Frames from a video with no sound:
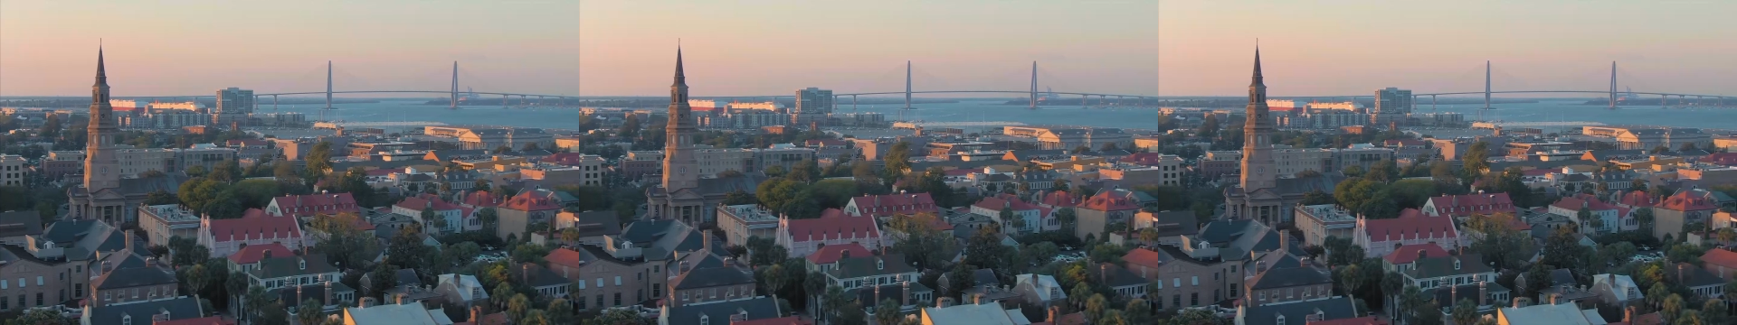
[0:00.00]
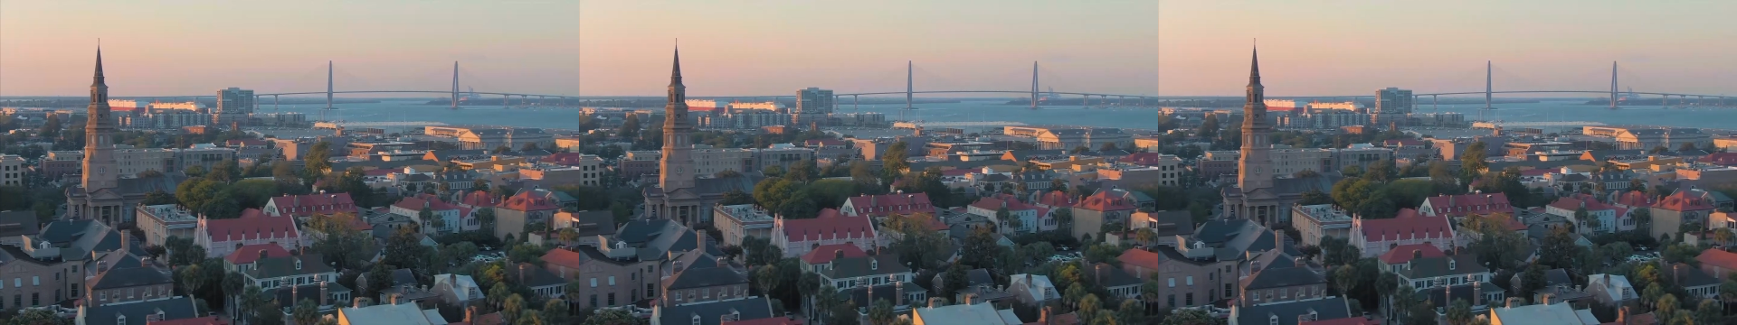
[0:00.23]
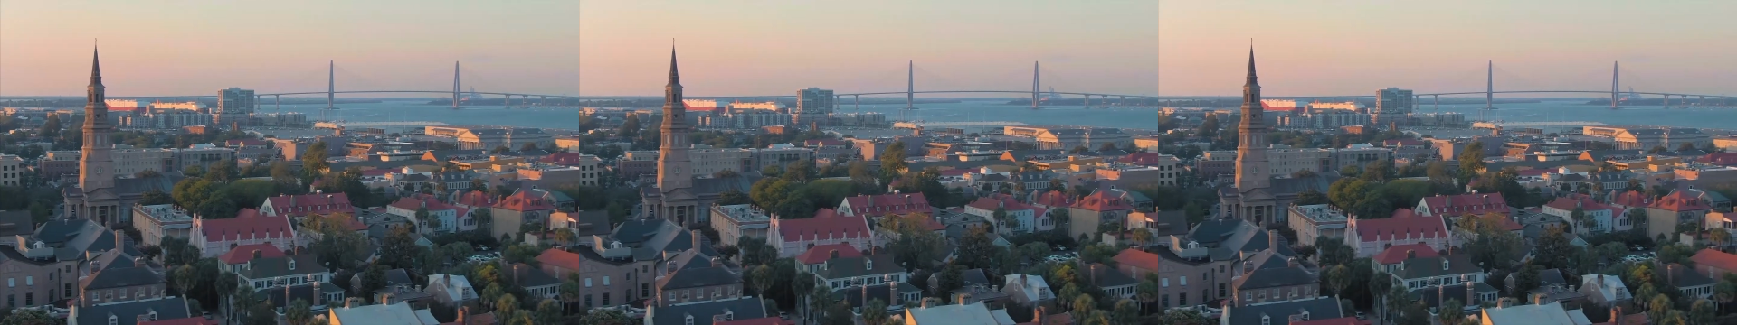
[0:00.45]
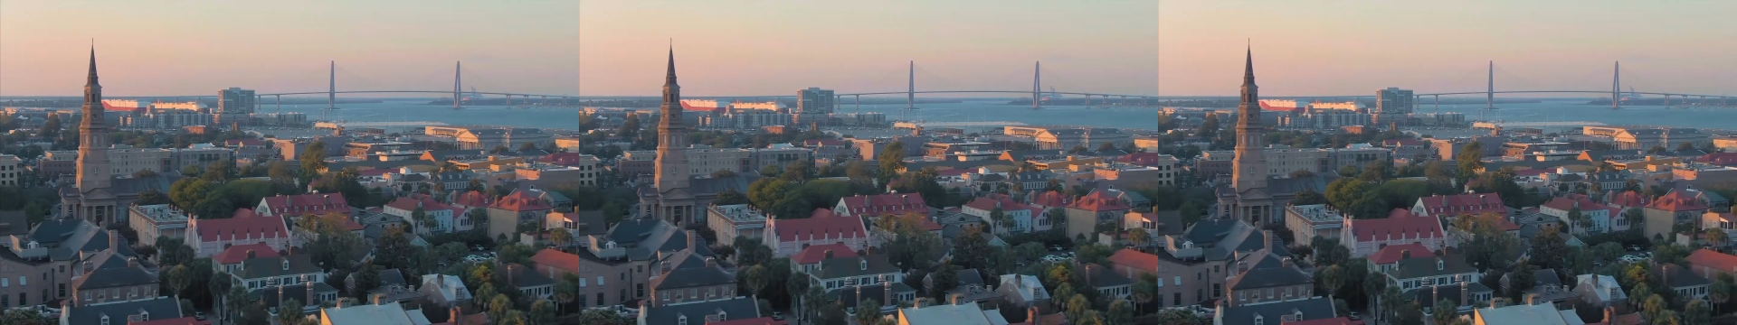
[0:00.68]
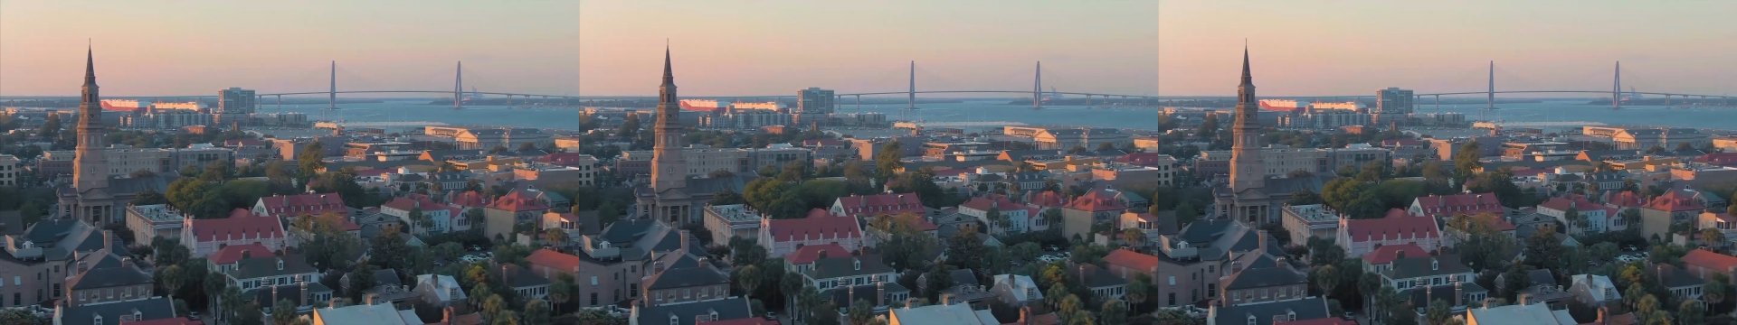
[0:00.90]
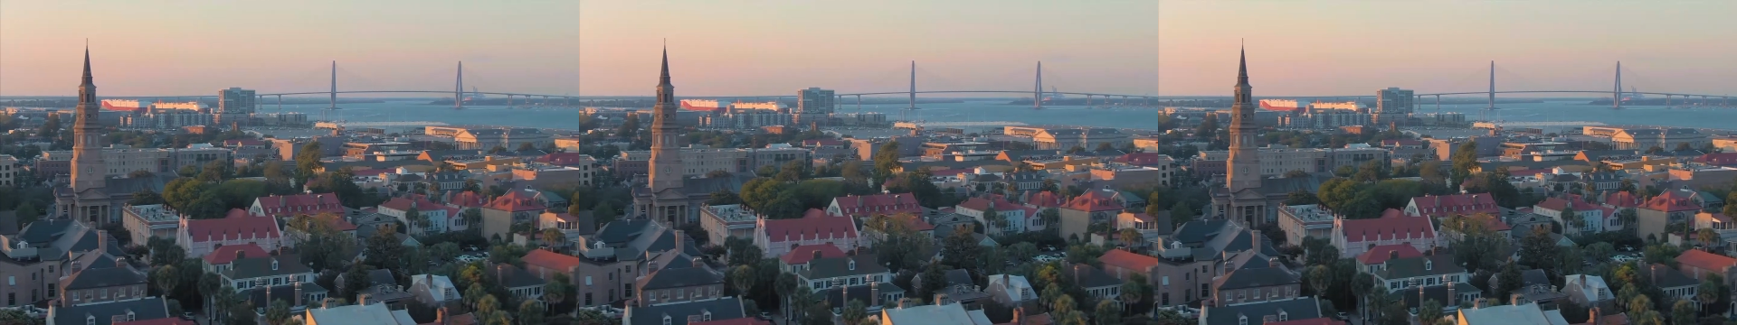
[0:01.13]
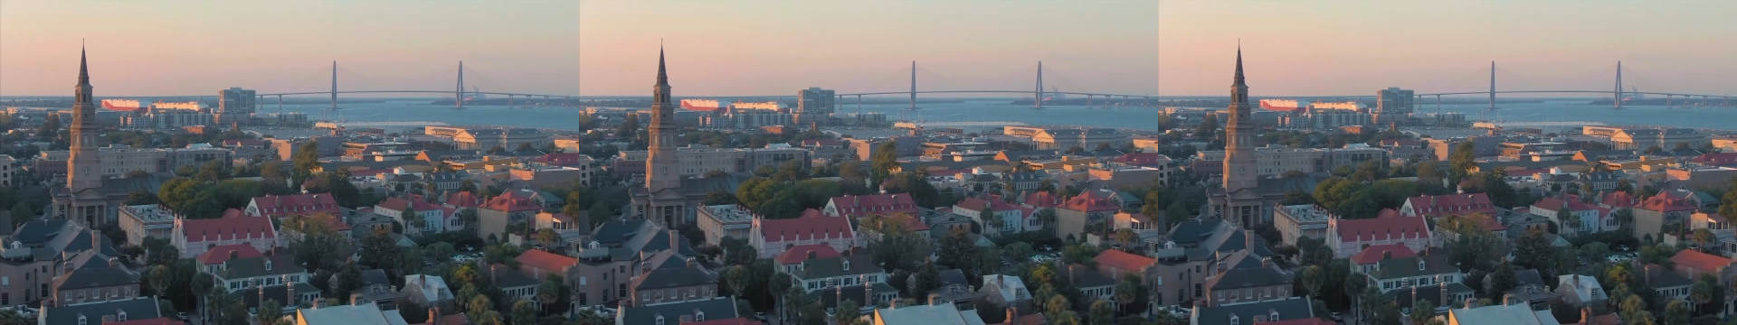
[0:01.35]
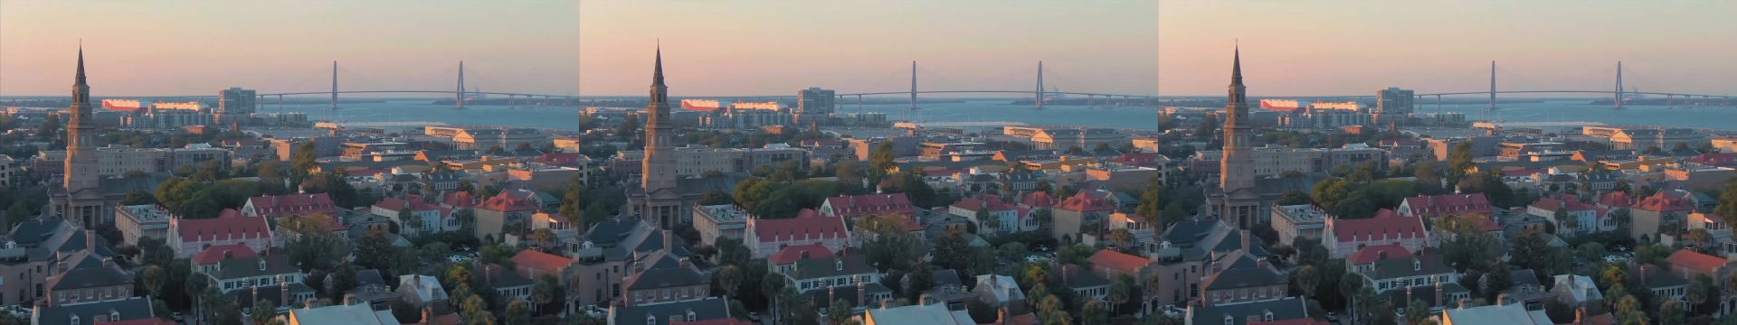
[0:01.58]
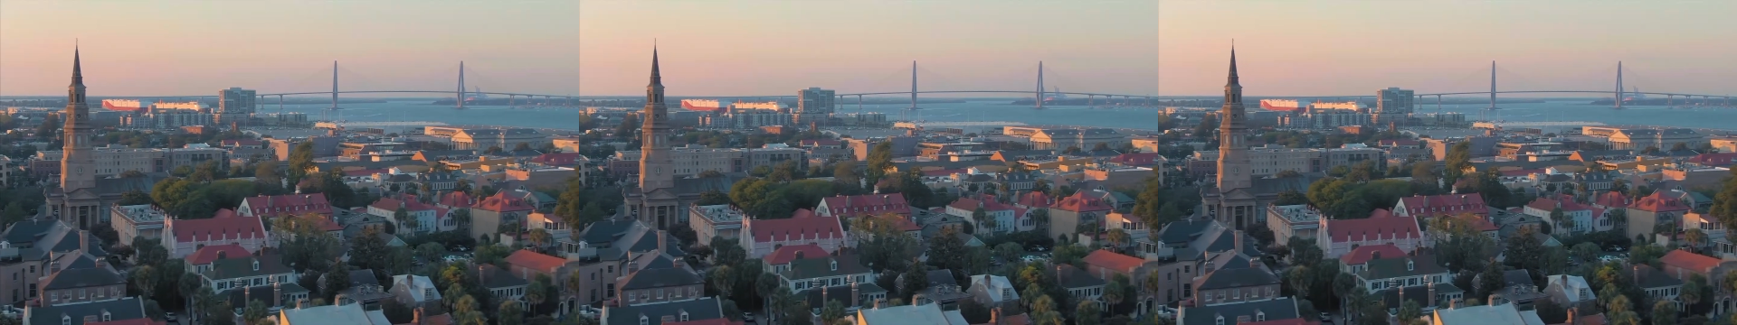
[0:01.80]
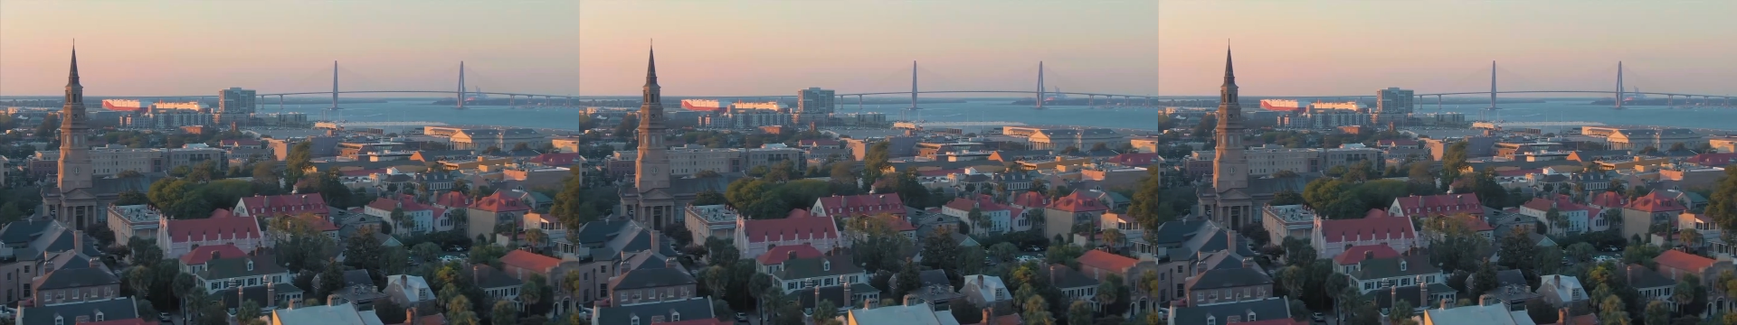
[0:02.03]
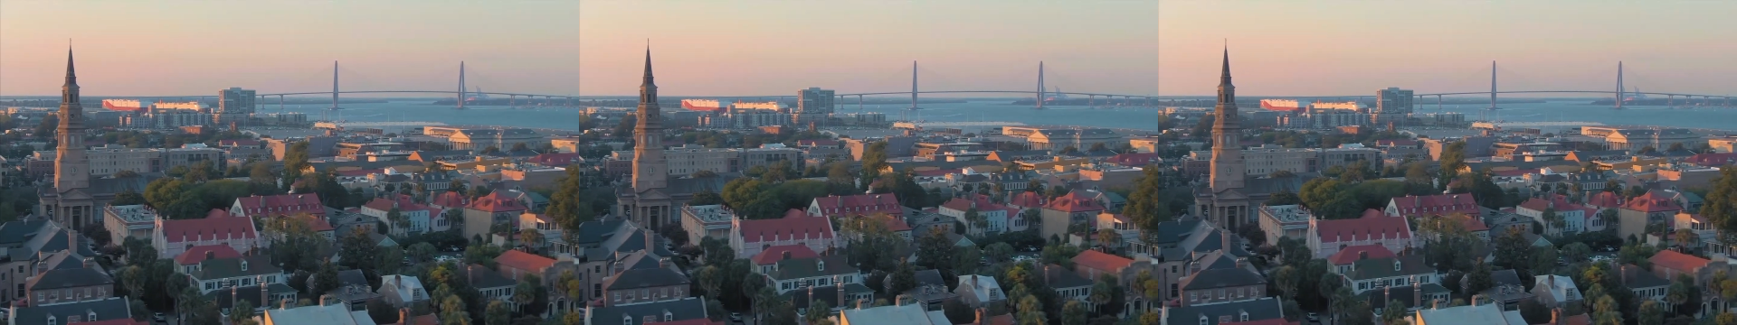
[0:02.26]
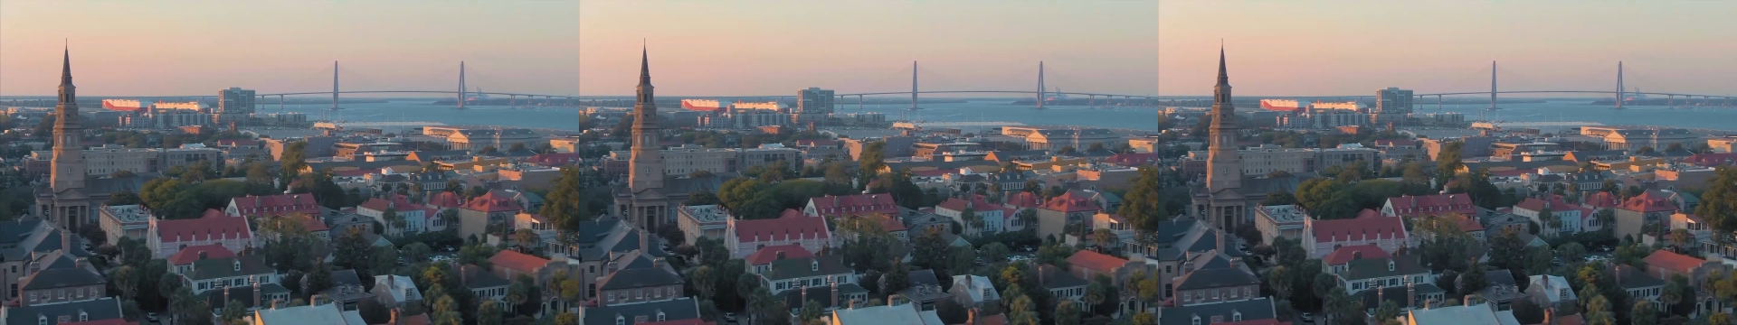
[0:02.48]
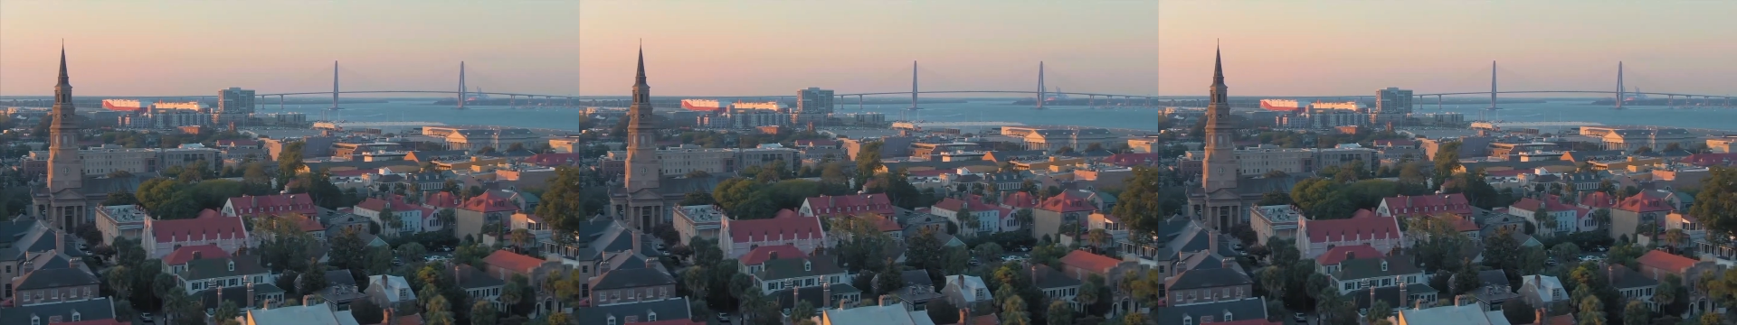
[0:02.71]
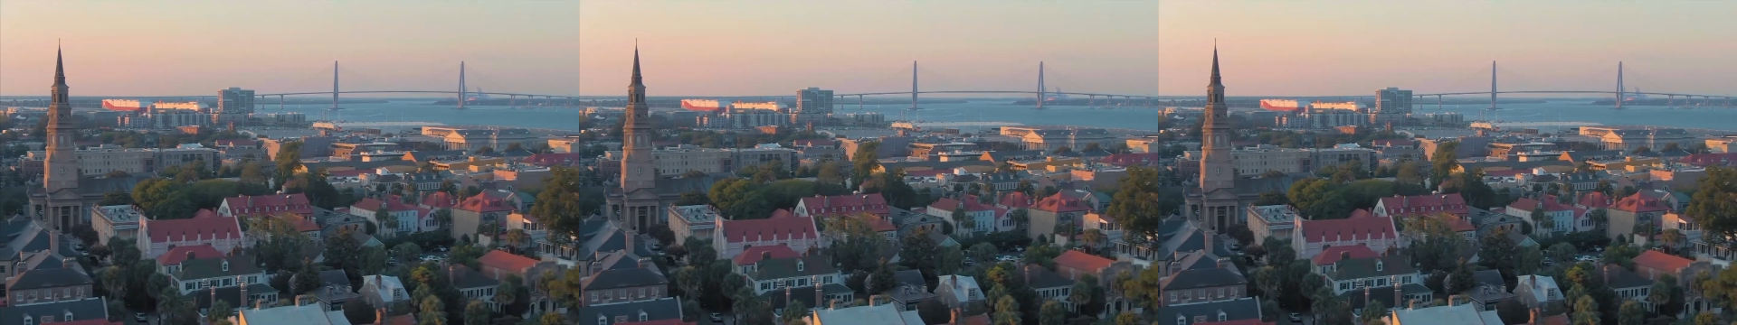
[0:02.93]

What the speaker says: No face is visible, so there are no lips to read.